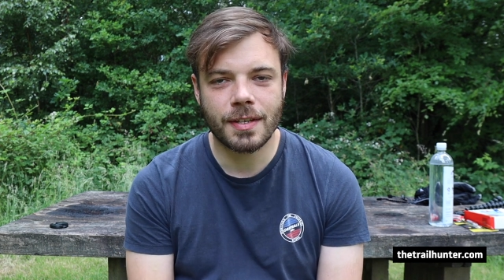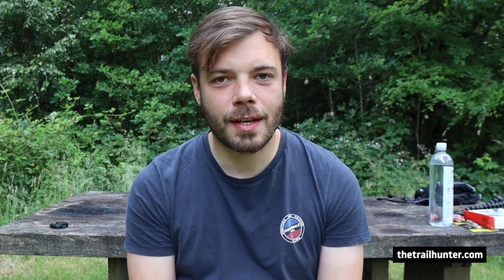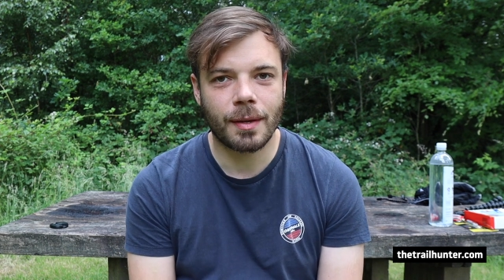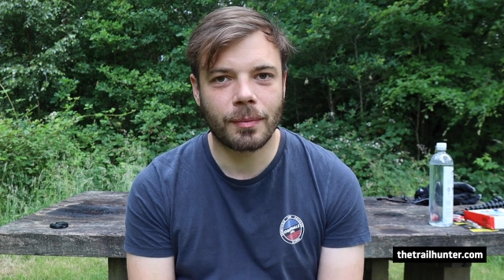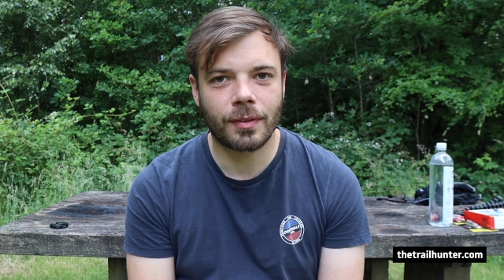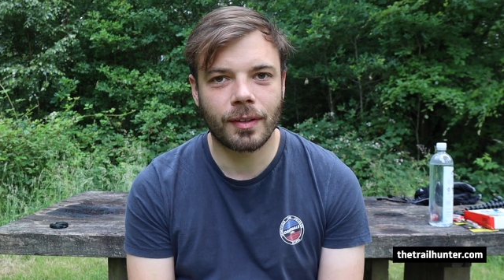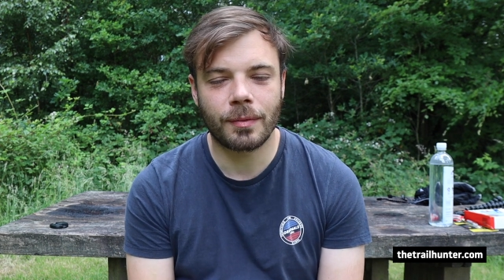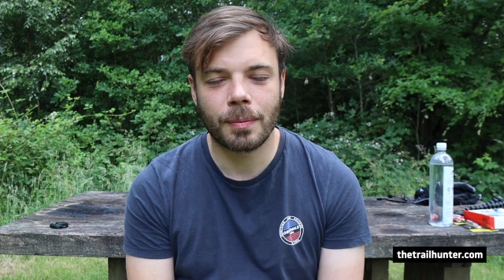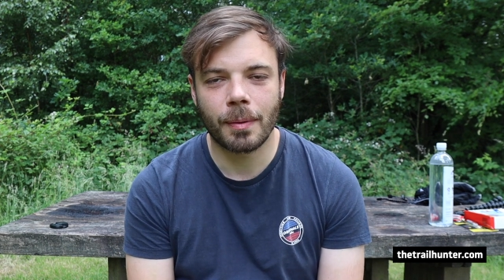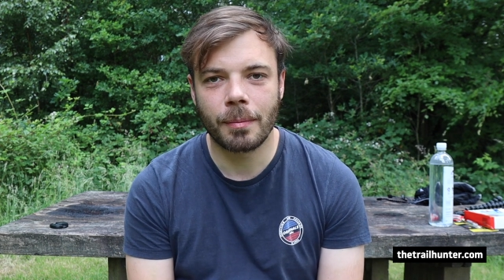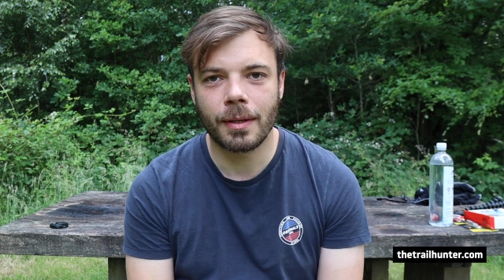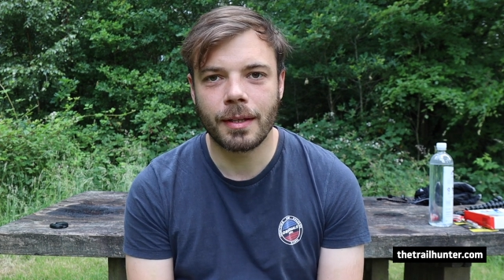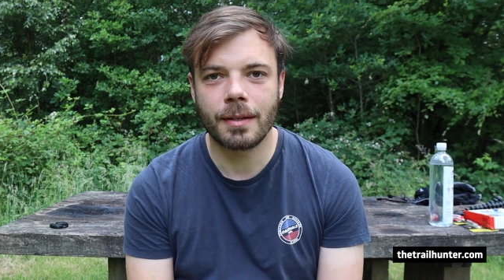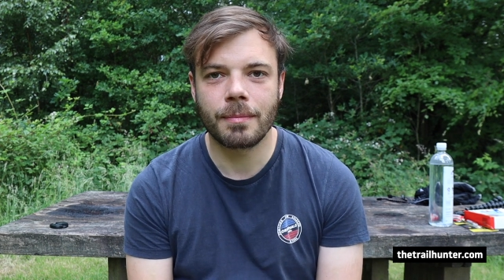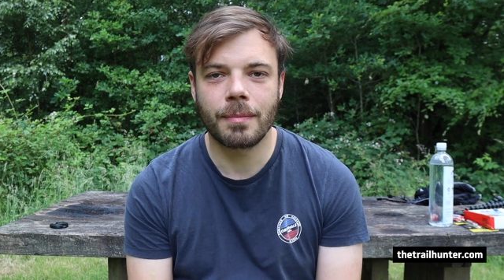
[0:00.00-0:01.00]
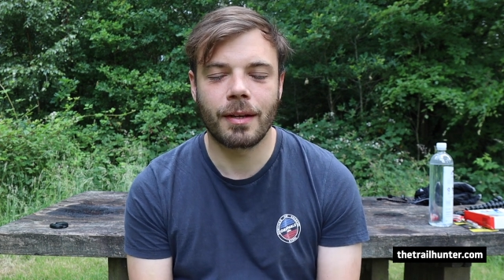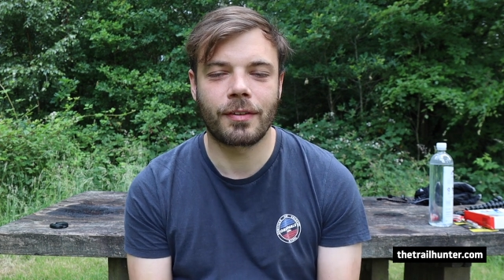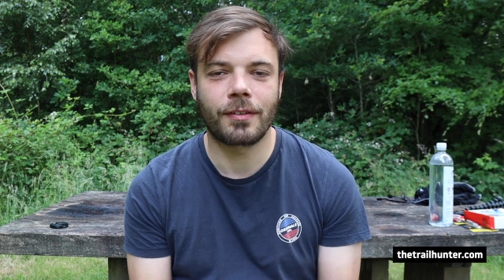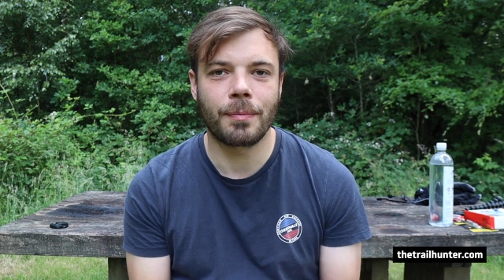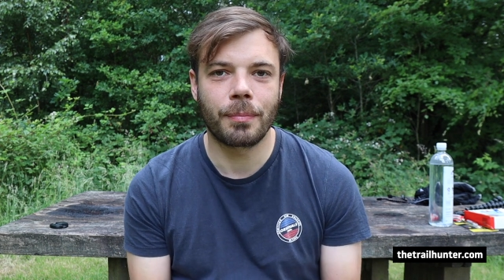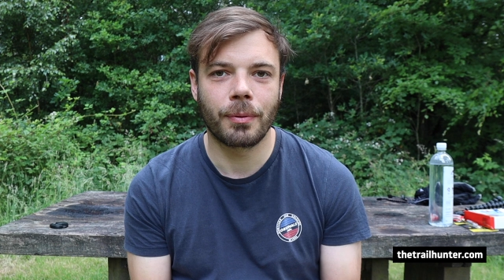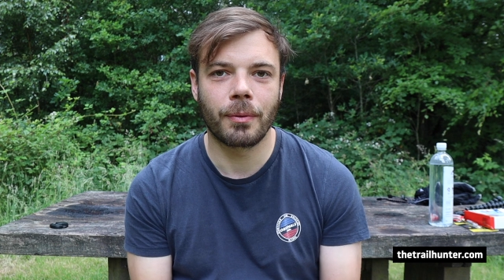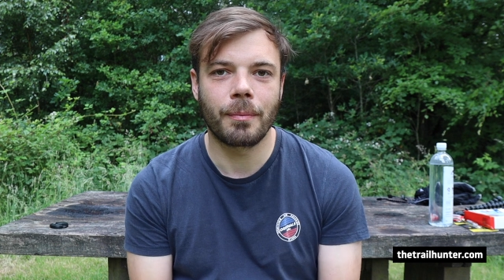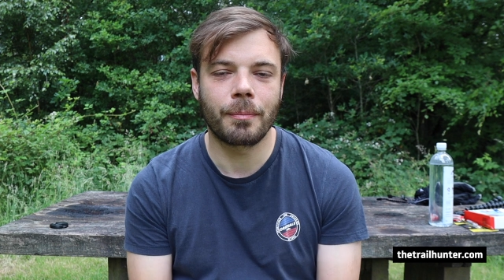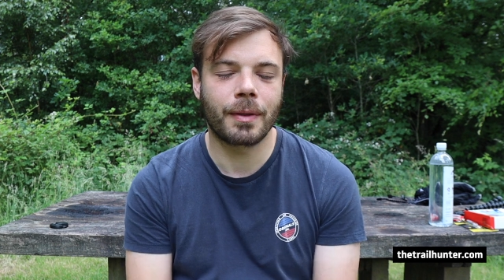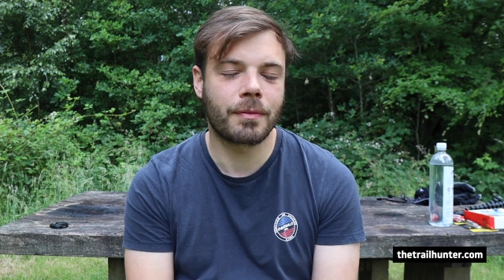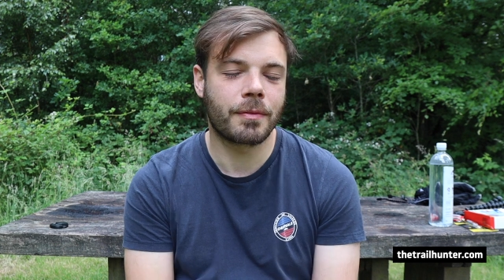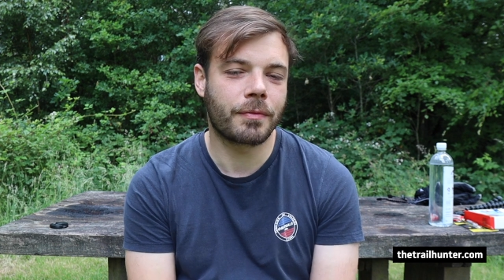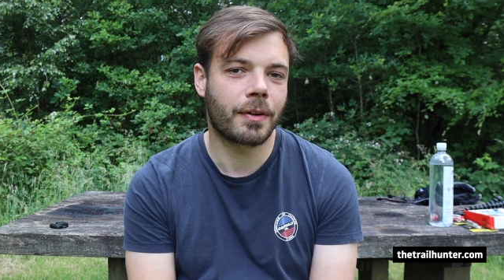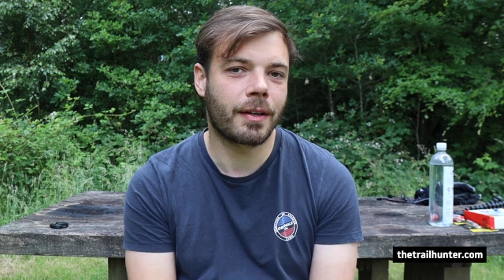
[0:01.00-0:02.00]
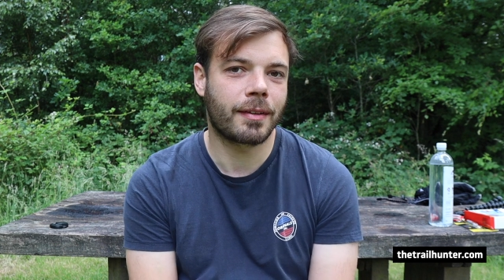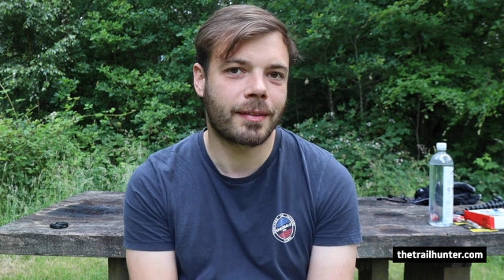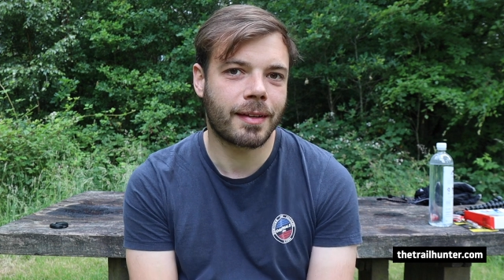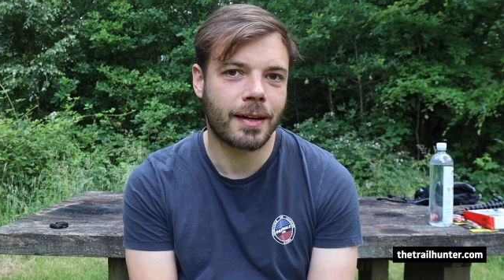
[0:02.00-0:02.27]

tips is probably the most important bit of advice